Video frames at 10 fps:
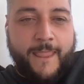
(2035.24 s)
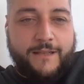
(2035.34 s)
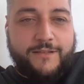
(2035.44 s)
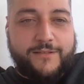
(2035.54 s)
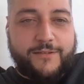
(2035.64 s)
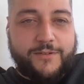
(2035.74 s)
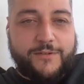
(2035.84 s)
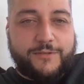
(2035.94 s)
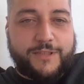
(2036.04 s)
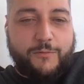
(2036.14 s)

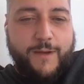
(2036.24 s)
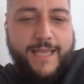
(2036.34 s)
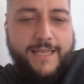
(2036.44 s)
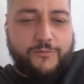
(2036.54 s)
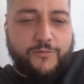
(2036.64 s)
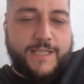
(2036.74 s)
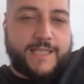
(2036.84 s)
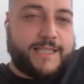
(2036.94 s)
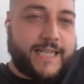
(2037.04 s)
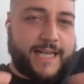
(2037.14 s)
So the way it
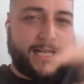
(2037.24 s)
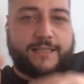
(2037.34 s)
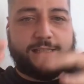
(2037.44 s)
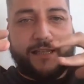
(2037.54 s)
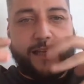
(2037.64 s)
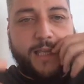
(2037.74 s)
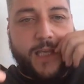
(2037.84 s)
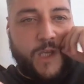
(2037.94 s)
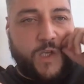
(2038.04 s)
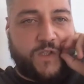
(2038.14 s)
was done
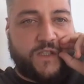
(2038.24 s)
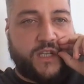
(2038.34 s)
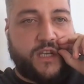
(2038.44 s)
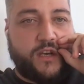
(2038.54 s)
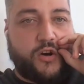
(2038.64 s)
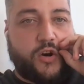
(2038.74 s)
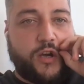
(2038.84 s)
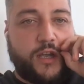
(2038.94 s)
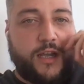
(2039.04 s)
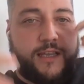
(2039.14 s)
is
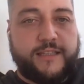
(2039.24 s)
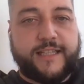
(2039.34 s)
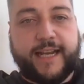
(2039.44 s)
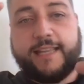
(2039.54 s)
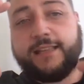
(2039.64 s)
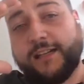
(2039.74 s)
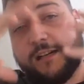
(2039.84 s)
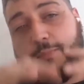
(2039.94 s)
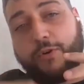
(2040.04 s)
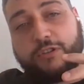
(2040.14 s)
in the
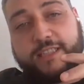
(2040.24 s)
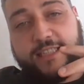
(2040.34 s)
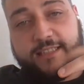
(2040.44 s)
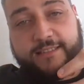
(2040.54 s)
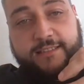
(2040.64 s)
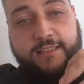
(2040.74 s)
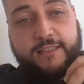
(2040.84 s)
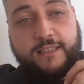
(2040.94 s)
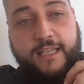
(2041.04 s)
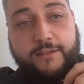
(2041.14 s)
renderer process,
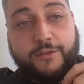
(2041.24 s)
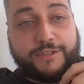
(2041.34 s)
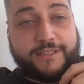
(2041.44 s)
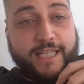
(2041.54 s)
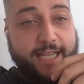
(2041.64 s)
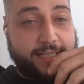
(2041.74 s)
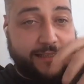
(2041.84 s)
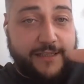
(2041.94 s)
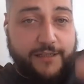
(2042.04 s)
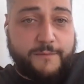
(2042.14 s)
like notice the icon
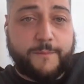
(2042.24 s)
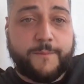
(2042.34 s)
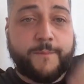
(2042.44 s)
here,